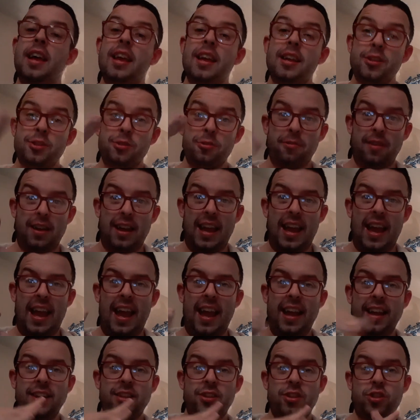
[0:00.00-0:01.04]
So
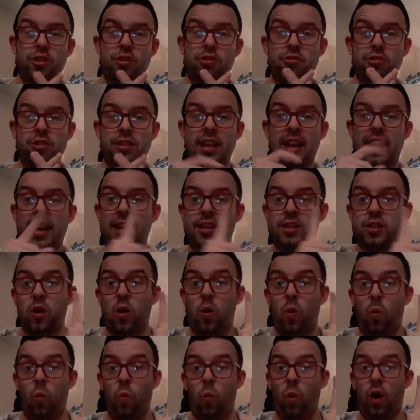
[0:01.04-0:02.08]
exercise
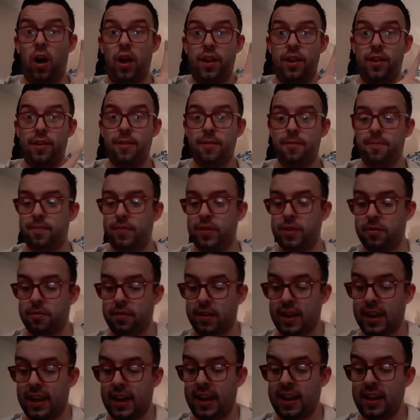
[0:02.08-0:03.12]
1,
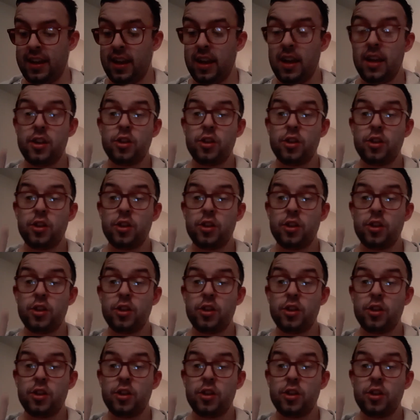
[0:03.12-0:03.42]
okay?